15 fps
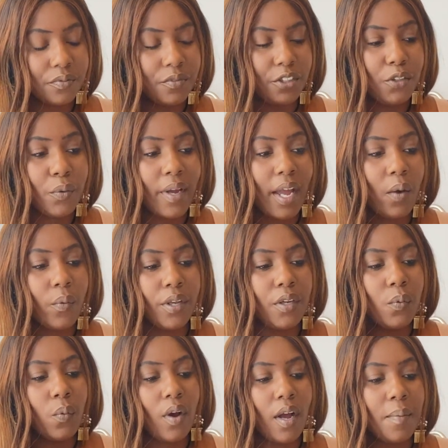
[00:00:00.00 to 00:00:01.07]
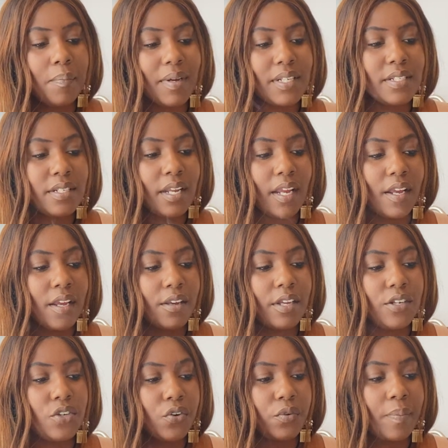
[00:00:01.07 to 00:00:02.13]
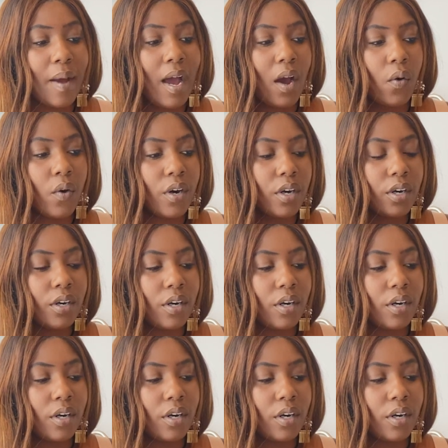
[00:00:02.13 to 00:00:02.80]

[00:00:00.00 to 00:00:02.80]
You get what you want by staying in your power.